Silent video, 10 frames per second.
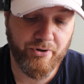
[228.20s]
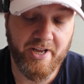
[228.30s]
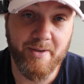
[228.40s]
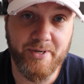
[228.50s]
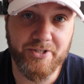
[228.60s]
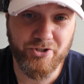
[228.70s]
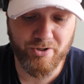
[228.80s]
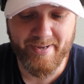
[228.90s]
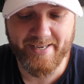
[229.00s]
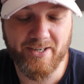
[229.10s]
image
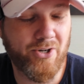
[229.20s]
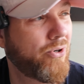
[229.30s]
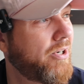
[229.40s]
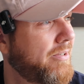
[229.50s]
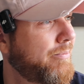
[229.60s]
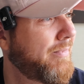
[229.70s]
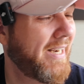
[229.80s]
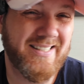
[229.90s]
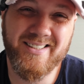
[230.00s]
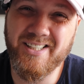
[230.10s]
to make it look
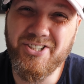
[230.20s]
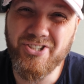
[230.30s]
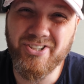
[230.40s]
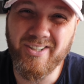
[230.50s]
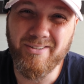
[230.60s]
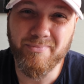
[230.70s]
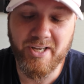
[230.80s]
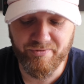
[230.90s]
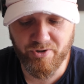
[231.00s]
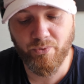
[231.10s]
less digital, if you